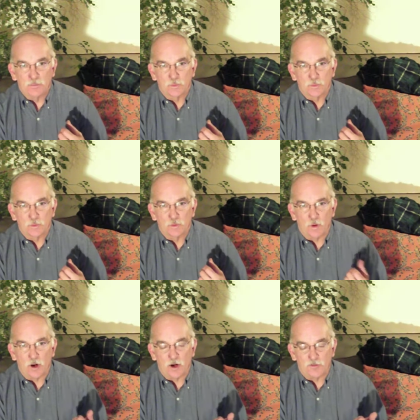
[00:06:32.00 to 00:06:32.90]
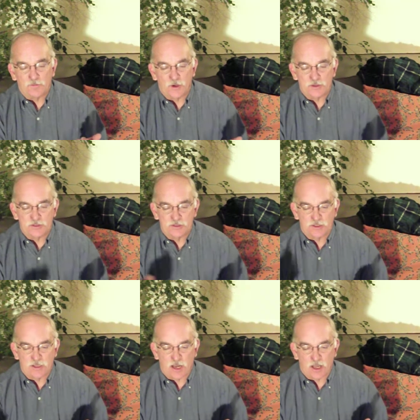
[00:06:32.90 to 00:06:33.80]
kroner versus the
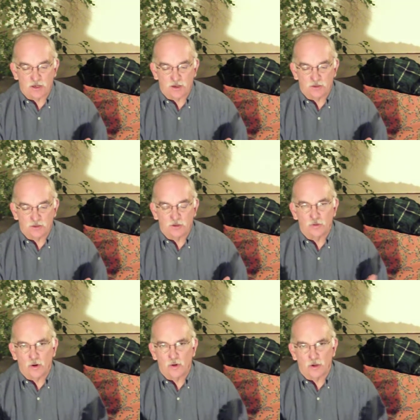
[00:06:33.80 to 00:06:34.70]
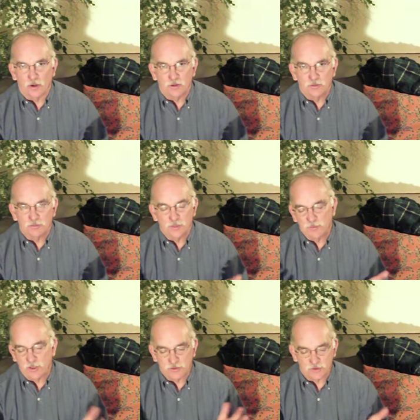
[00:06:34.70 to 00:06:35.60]
dollar, or kroner, I'm
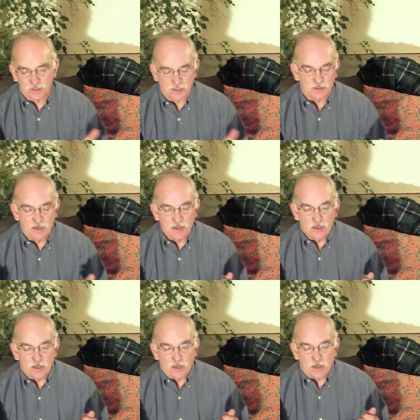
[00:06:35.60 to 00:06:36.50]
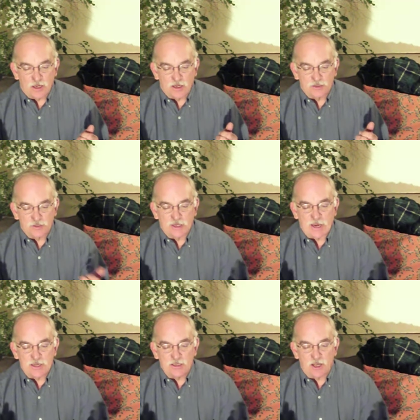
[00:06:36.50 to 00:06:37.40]
not sure again. Took
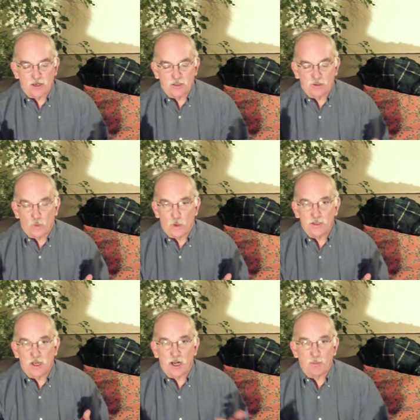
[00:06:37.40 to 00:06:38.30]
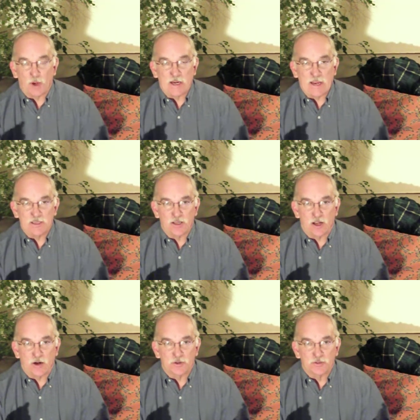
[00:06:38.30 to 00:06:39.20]
$1 about
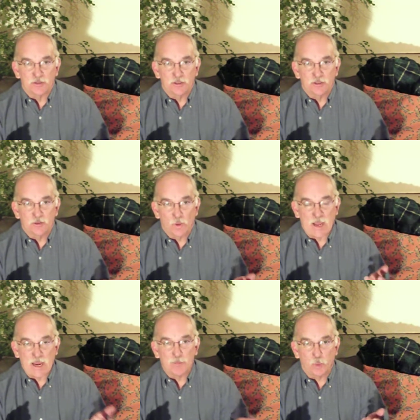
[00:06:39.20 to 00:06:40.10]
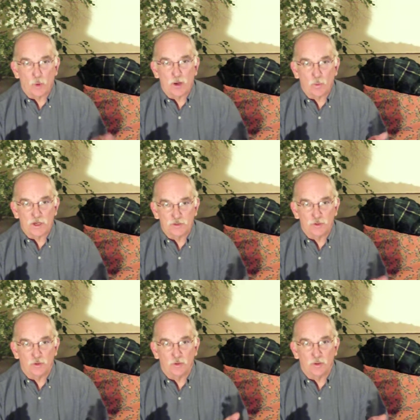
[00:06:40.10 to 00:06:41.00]
$8,
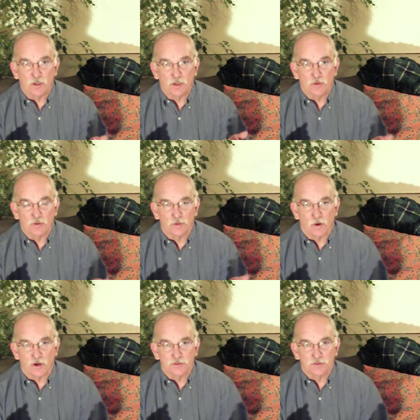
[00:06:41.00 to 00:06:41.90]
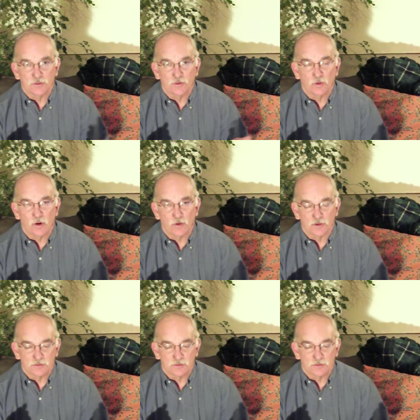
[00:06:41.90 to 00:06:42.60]
8.12 kroners.